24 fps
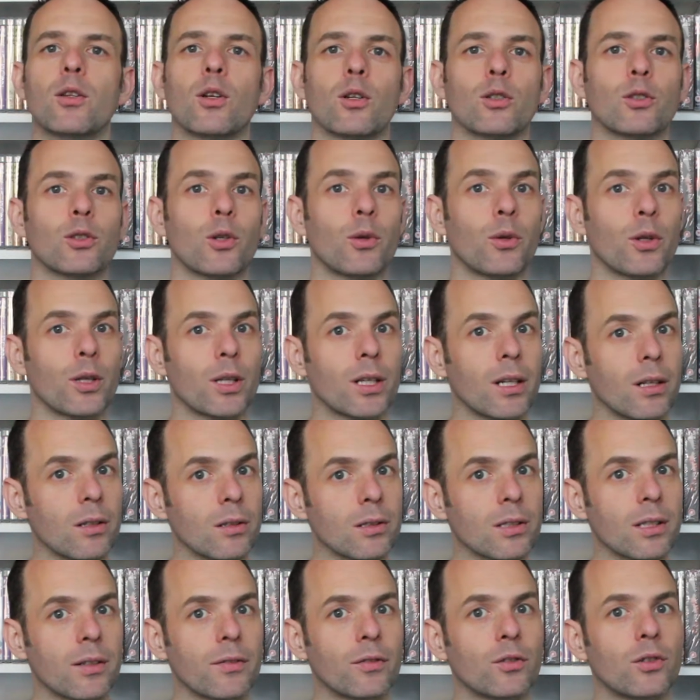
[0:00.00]
turns out the
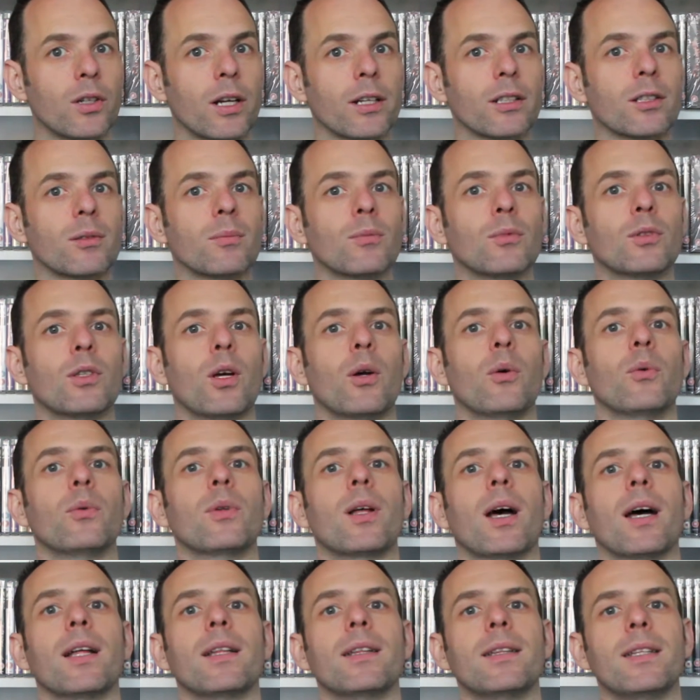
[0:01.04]
cult have tracked them
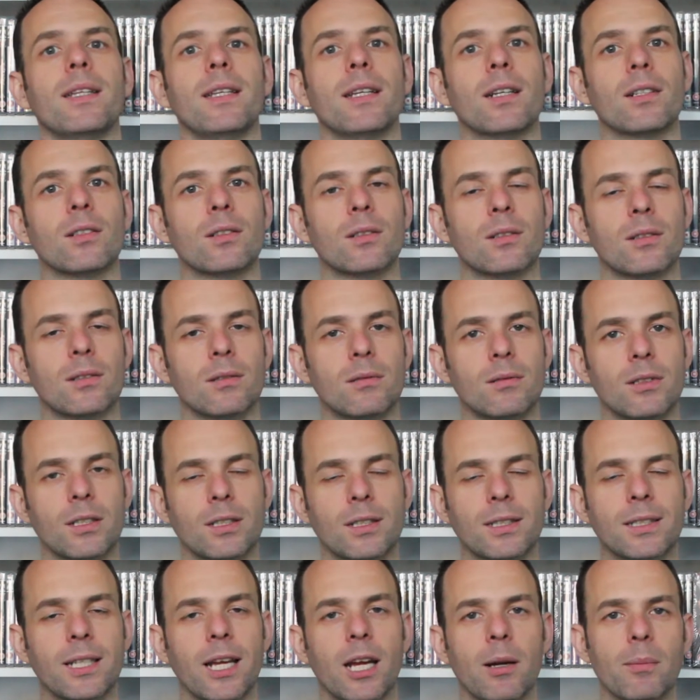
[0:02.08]
down and they are
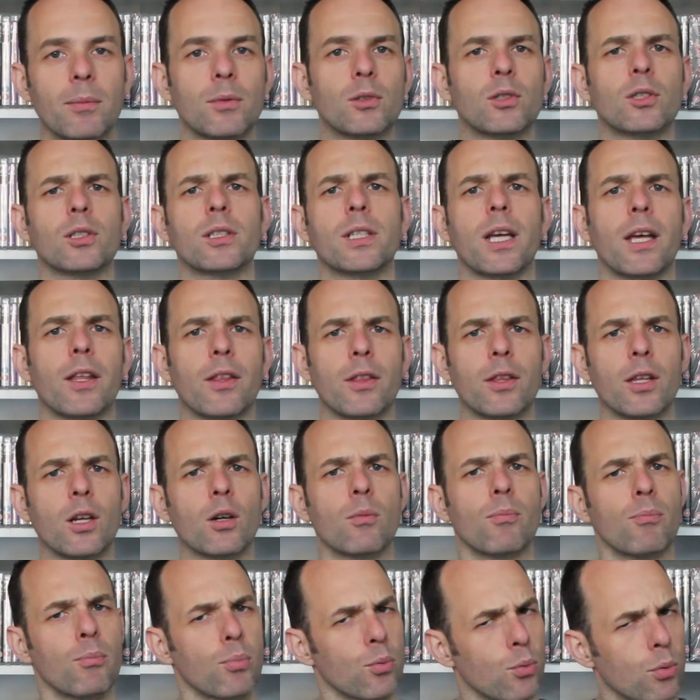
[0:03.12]
determined to get
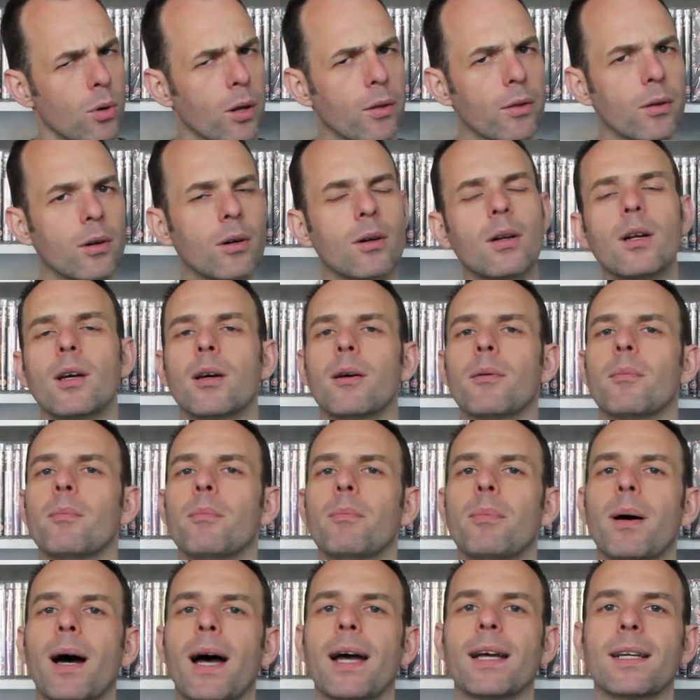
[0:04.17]
their brother
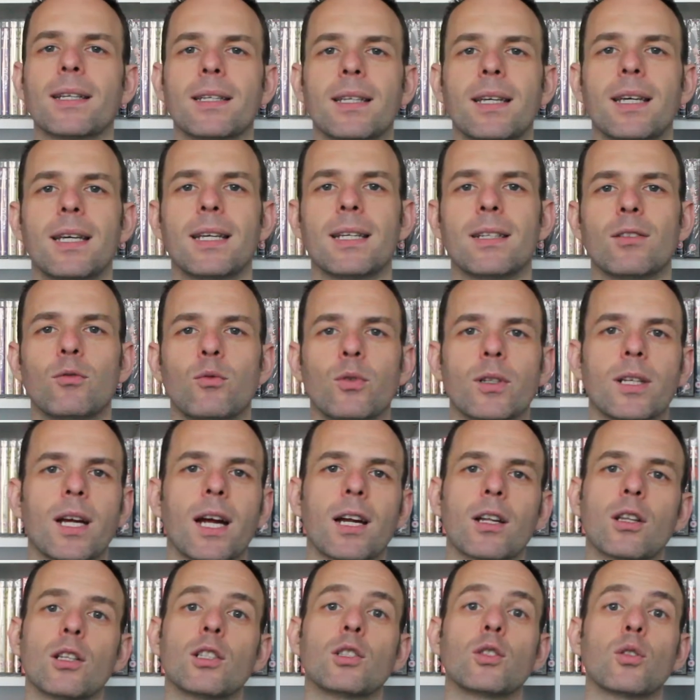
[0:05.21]
back
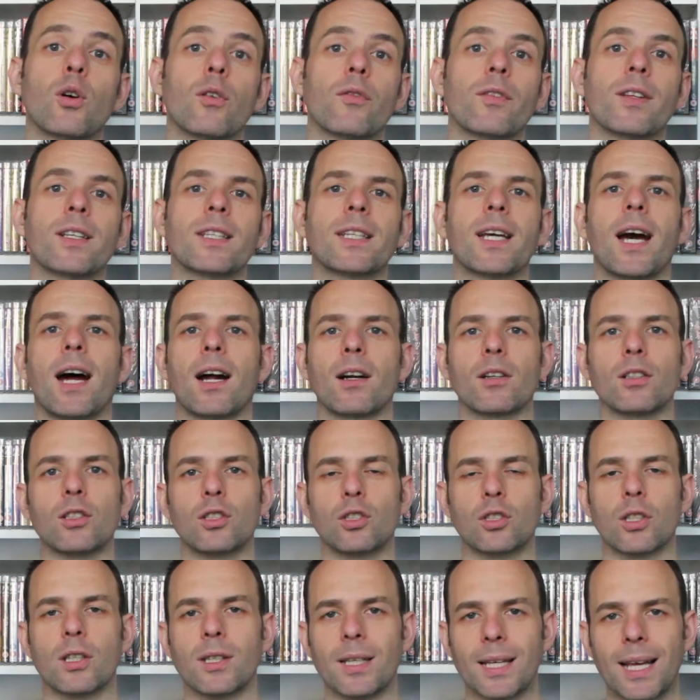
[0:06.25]
regardless of the
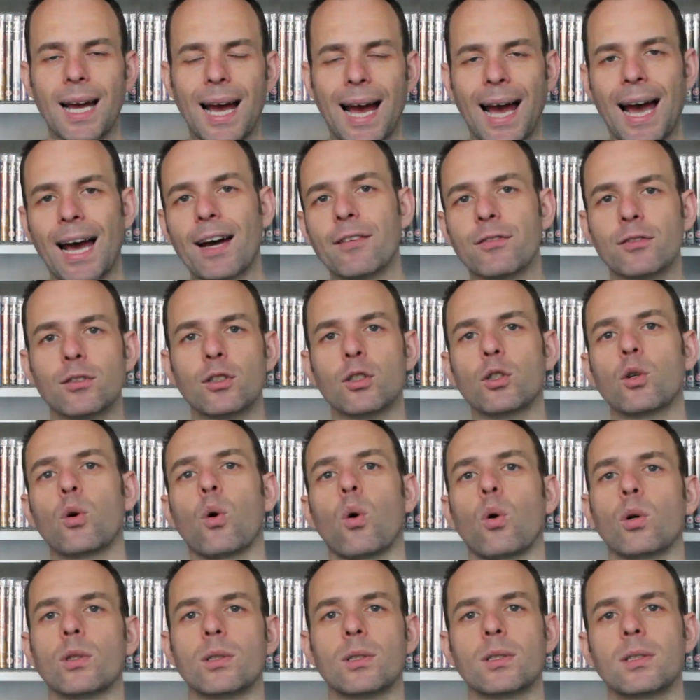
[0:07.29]
carnage that they have to
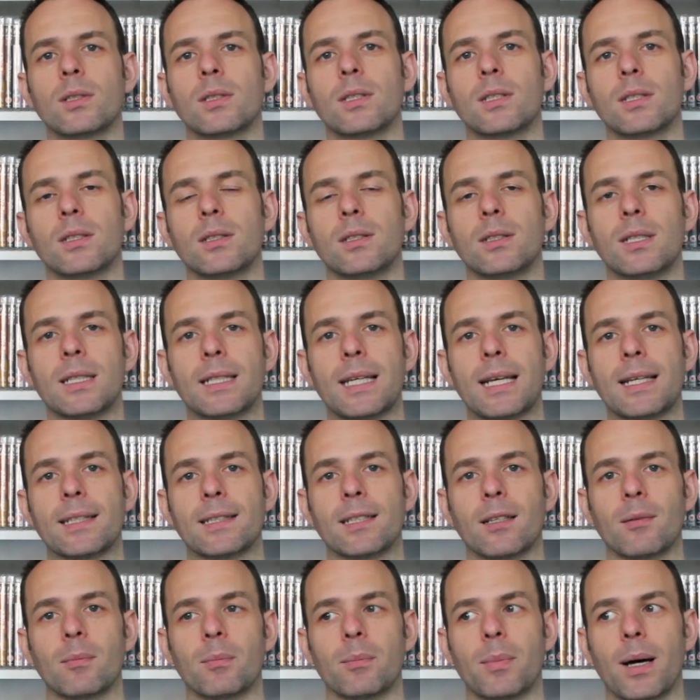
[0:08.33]
cause to
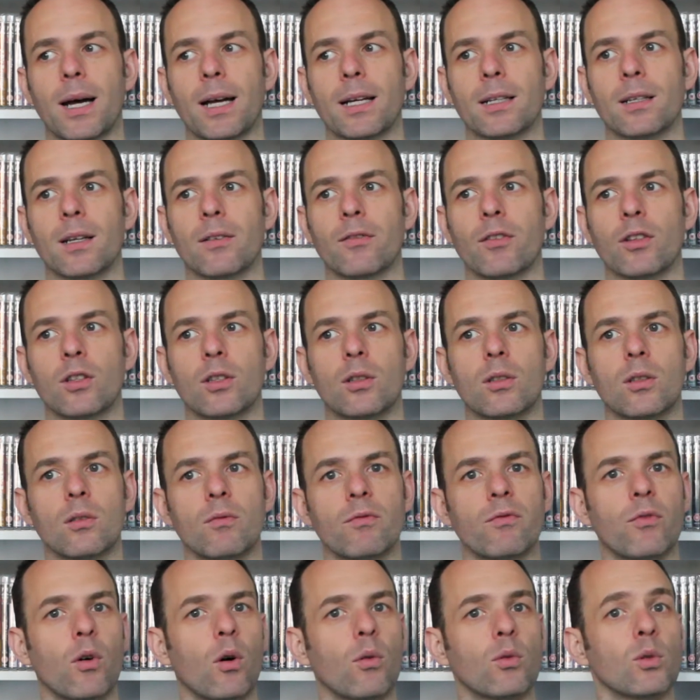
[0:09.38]
get him back. If it
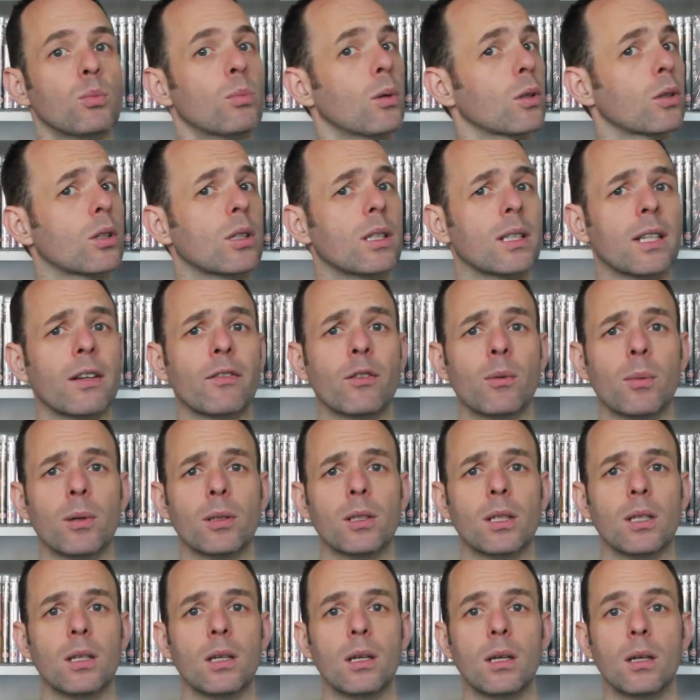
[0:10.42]
involves murdering
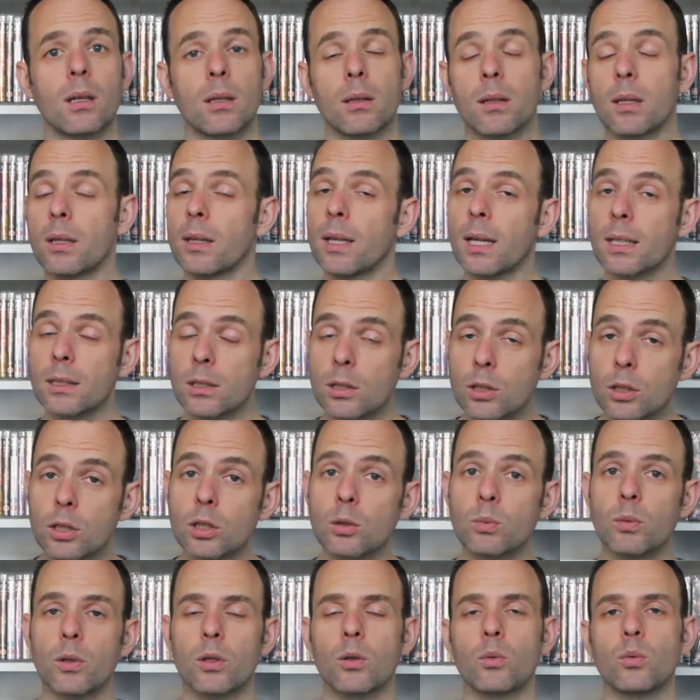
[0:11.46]
everybody, then that's
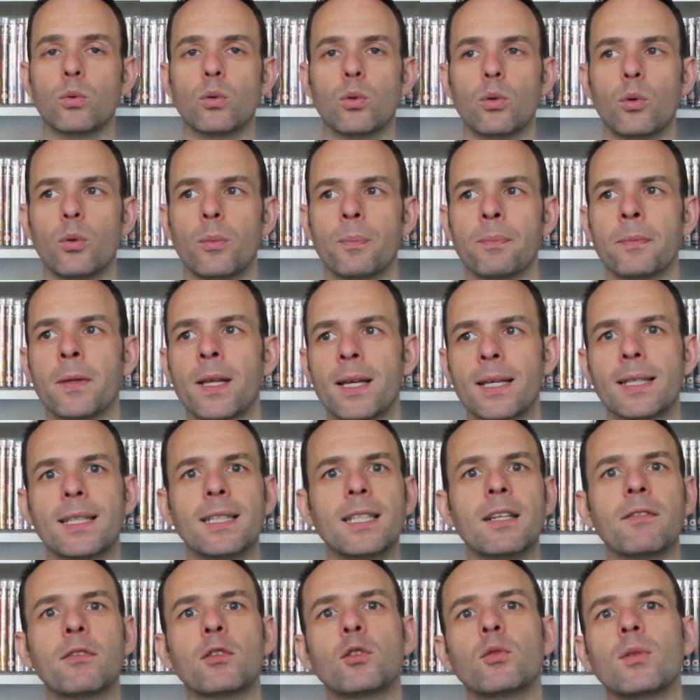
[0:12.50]
just what they'll do.
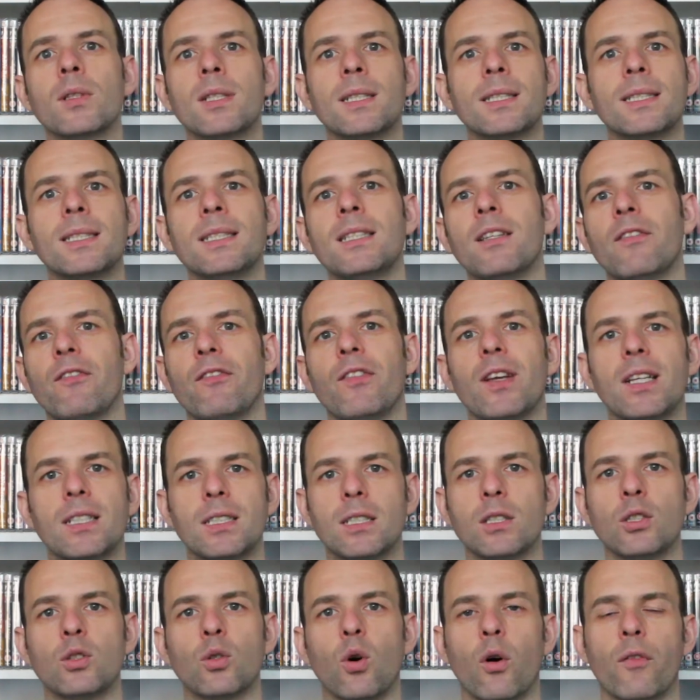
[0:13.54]
You never really see the
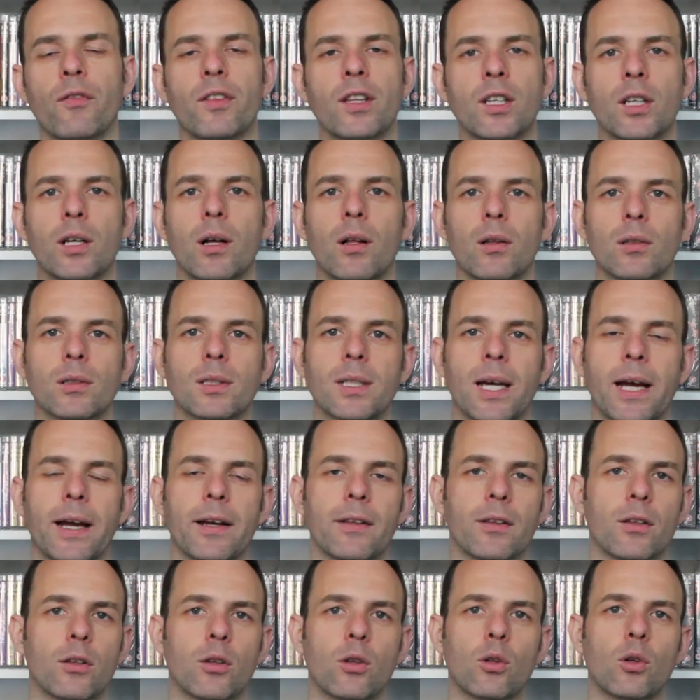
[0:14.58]
faces of the cult
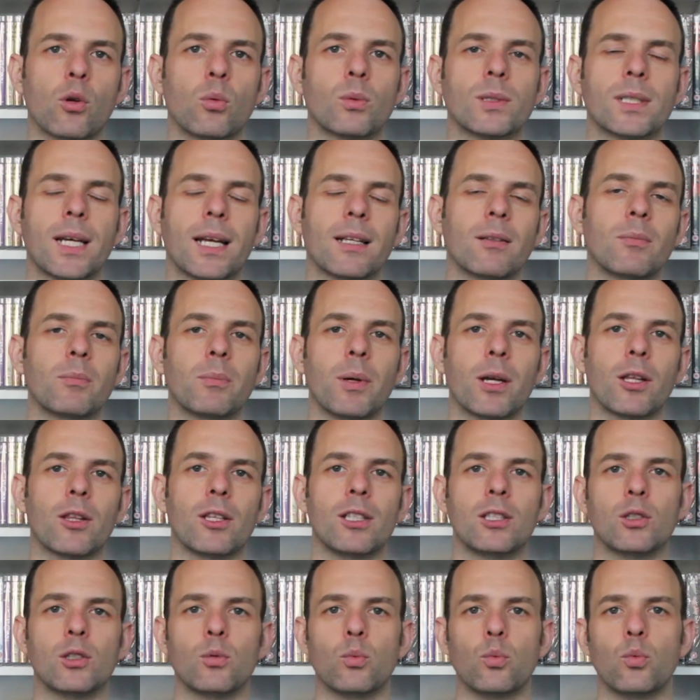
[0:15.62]
either. They're always hidden by
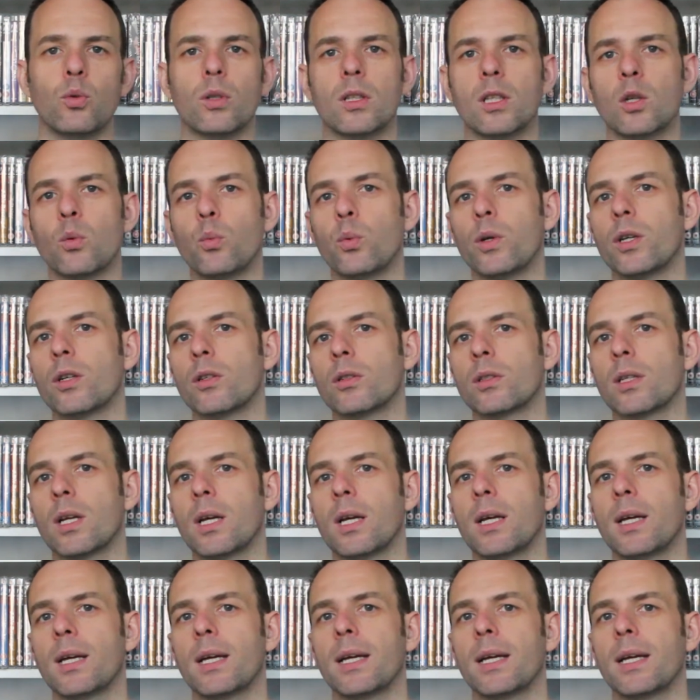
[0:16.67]
these really weird